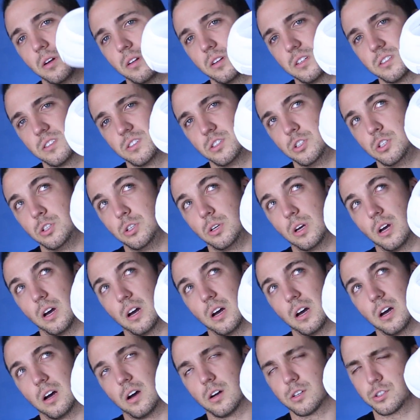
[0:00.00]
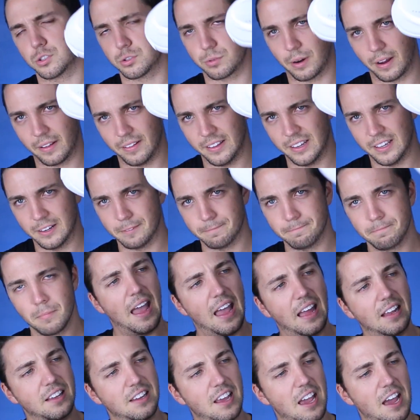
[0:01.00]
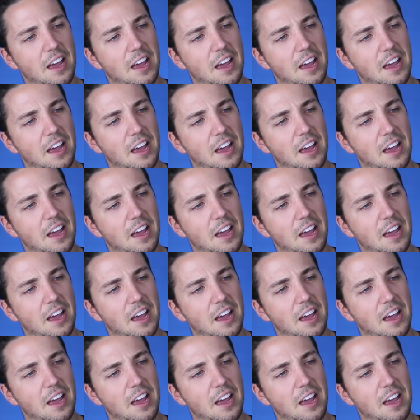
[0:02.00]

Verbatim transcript: dollars uh, Australian, and